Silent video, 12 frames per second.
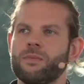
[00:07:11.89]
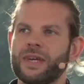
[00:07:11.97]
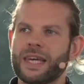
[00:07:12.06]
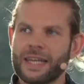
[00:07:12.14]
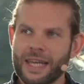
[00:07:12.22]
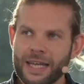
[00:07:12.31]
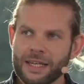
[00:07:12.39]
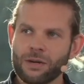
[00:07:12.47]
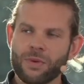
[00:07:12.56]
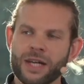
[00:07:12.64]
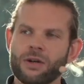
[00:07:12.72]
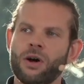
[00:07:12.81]
We can
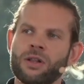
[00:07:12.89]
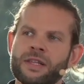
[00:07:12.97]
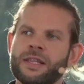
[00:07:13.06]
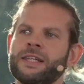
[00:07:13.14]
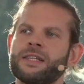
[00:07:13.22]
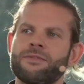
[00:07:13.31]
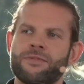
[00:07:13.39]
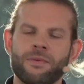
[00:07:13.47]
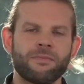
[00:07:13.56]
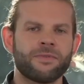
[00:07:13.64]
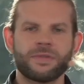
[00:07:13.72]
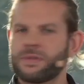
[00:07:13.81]
integrate all the data
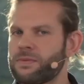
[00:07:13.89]
from